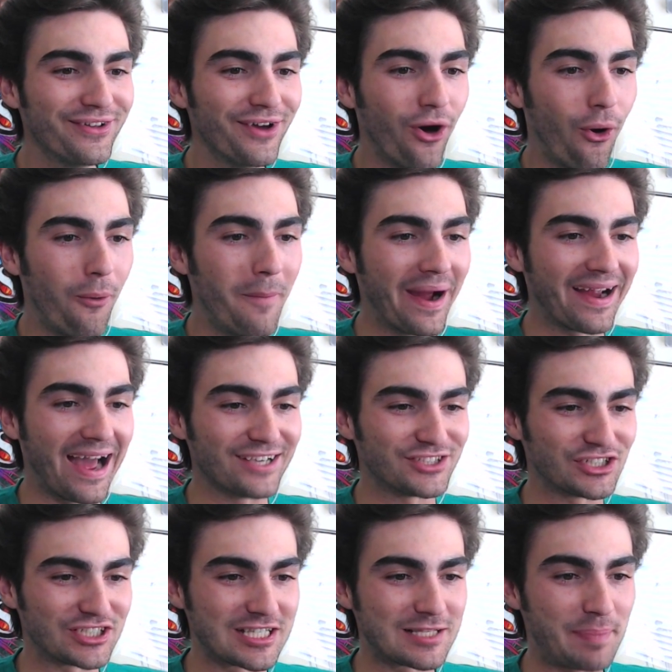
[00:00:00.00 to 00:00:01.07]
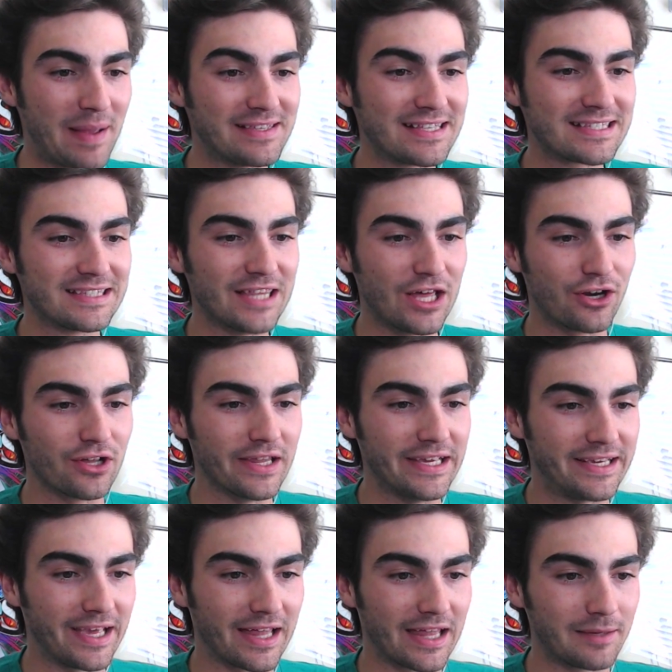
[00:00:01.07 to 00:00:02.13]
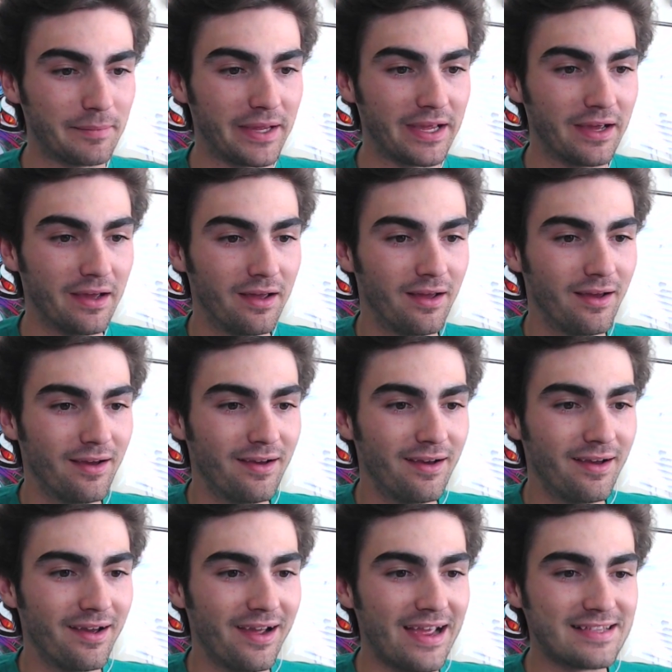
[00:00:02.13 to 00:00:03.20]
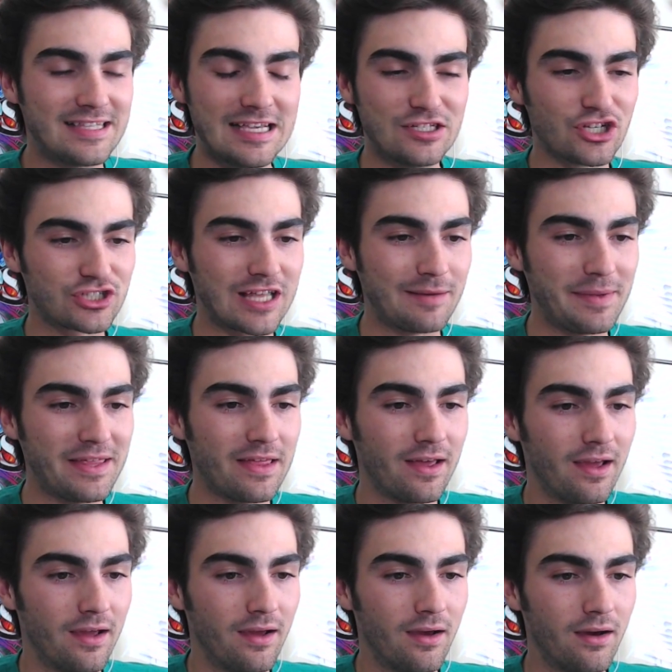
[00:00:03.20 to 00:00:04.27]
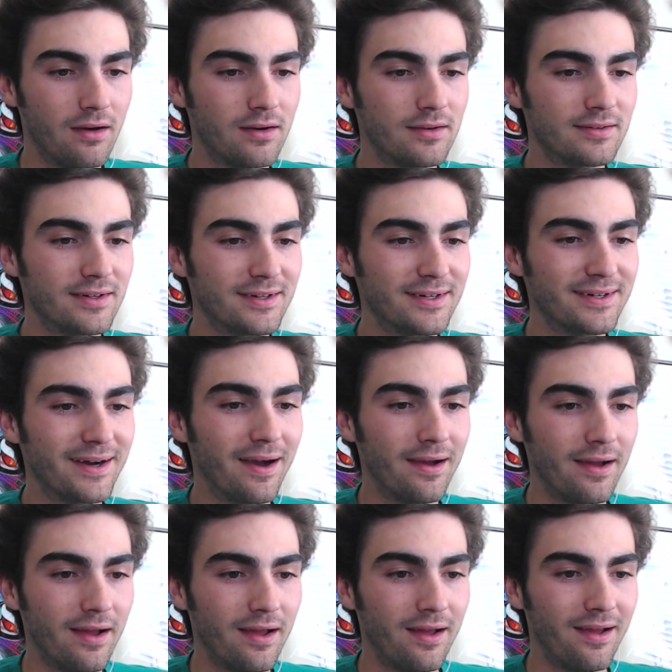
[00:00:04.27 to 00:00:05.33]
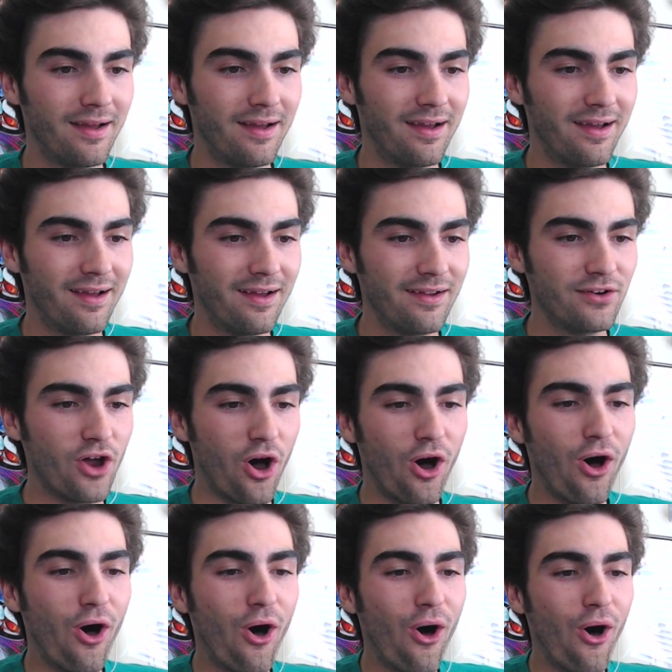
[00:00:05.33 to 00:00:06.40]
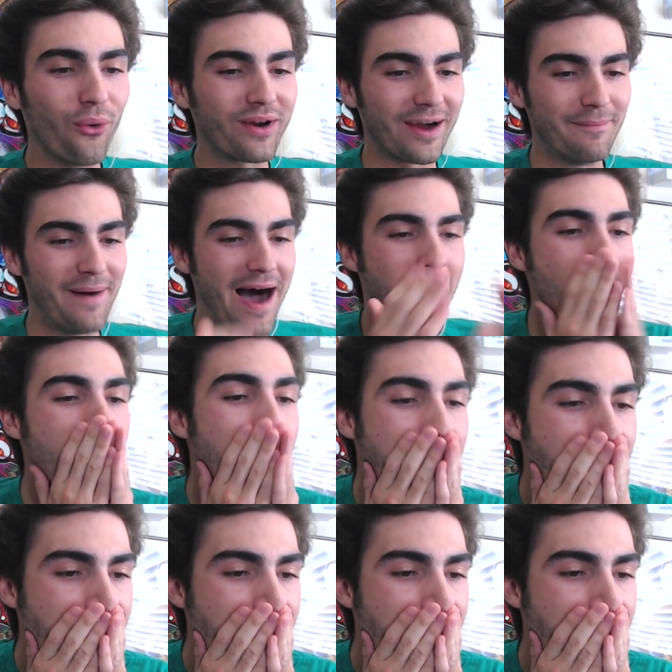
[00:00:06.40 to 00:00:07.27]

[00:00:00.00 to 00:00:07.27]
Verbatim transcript: Oh my gosh, the suspense is literally killing me. Is he just gonna be. Uh, no, come on.